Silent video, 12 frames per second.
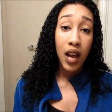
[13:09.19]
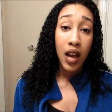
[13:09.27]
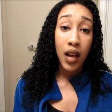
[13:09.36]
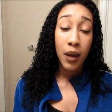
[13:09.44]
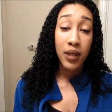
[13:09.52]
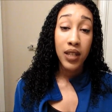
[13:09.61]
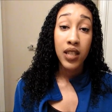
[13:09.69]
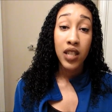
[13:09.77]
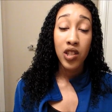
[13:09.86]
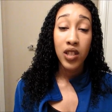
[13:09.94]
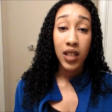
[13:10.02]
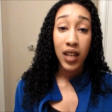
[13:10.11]
In
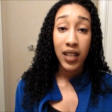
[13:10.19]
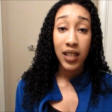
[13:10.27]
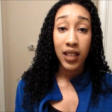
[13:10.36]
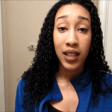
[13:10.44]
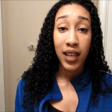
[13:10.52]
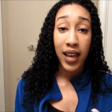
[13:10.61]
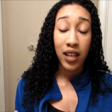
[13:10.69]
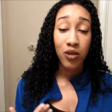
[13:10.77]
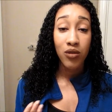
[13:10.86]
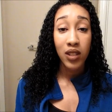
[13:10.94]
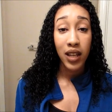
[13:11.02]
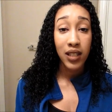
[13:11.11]
addition to that, I think that
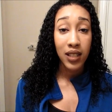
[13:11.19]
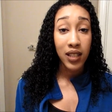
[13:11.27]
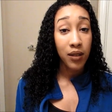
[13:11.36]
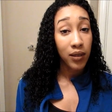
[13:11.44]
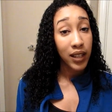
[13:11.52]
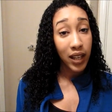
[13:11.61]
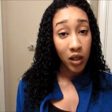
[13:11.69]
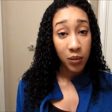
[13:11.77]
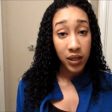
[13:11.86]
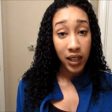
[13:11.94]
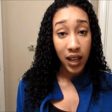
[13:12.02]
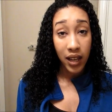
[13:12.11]
exercising definitely
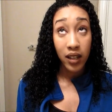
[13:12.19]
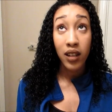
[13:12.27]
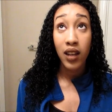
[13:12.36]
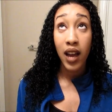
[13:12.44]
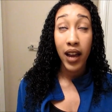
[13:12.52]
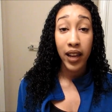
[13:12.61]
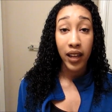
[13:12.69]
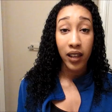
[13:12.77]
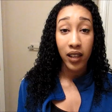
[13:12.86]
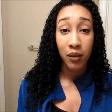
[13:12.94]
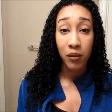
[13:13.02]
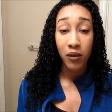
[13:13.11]
helps a lot.
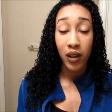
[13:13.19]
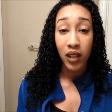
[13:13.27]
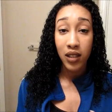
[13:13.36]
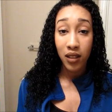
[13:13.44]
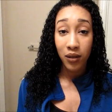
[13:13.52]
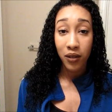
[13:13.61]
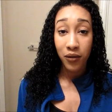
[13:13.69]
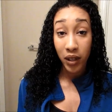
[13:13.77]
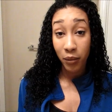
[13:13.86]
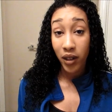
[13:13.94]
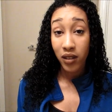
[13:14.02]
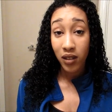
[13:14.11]
I am a relatively
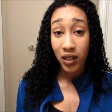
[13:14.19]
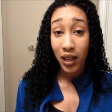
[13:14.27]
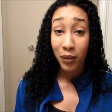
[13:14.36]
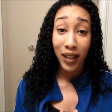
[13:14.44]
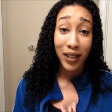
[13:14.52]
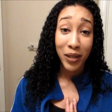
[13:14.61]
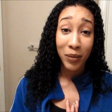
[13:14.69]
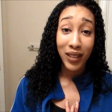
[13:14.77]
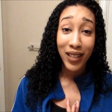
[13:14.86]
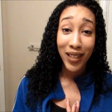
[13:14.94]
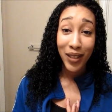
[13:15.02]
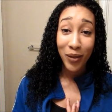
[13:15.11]
fit person. I would like to
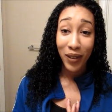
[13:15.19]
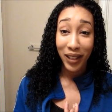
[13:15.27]
believe.